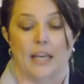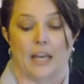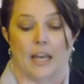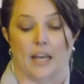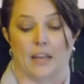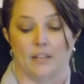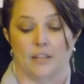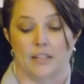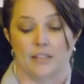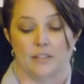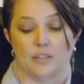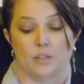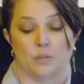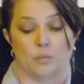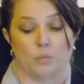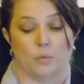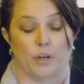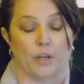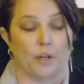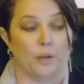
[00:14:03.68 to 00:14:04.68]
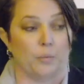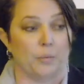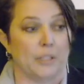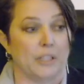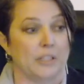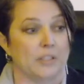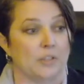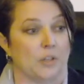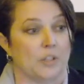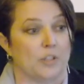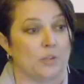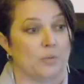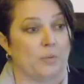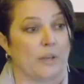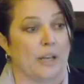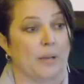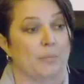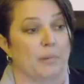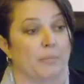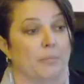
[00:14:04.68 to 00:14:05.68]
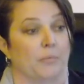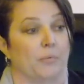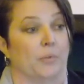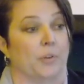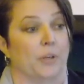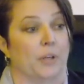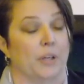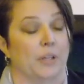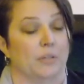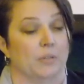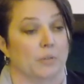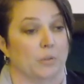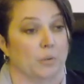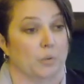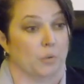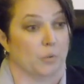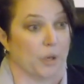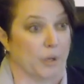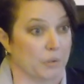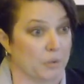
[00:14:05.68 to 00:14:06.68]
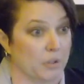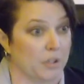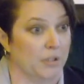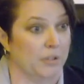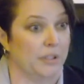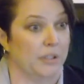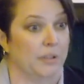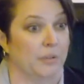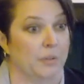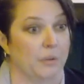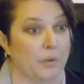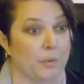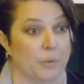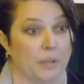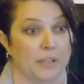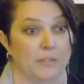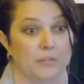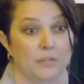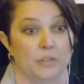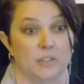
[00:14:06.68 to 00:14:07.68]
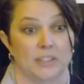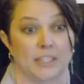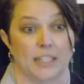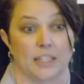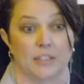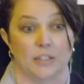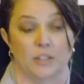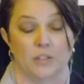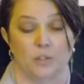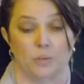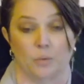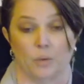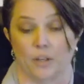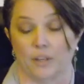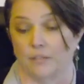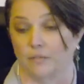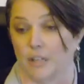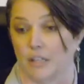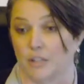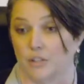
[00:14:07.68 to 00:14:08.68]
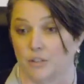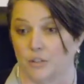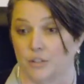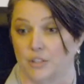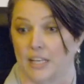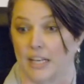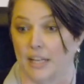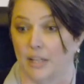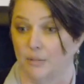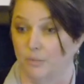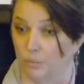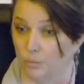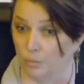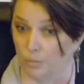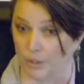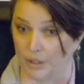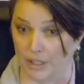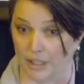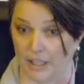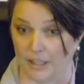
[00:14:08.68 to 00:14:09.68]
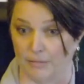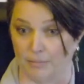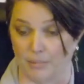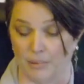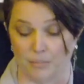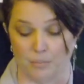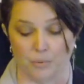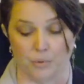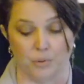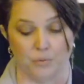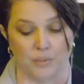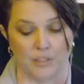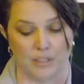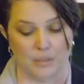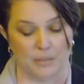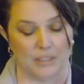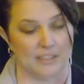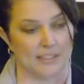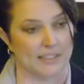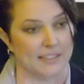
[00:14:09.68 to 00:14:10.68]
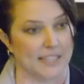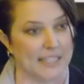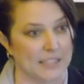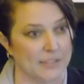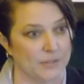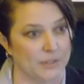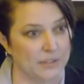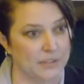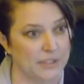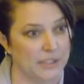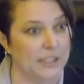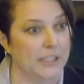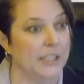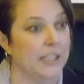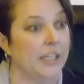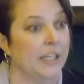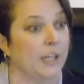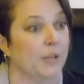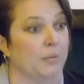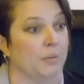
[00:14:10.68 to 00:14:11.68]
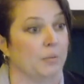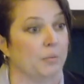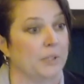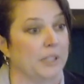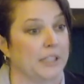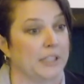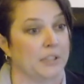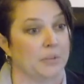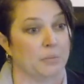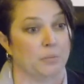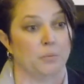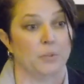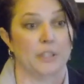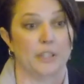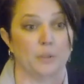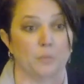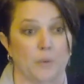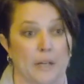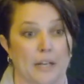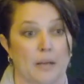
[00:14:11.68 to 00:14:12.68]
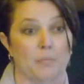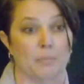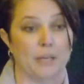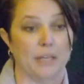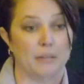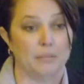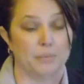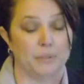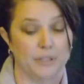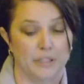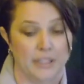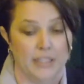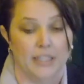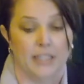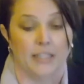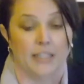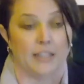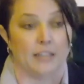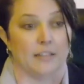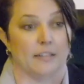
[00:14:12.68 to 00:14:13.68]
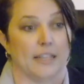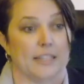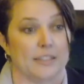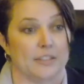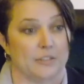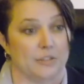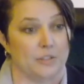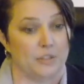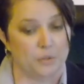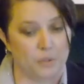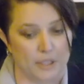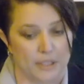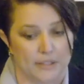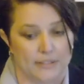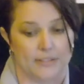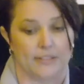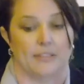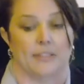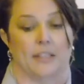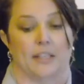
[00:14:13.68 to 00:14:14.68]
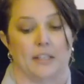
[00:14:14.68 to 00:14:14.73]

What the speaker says: And this is where we start to ramp up for growth. We've said to our investors, hey, we have been proven to be successful. We're ready to really ramp up. Let's do this.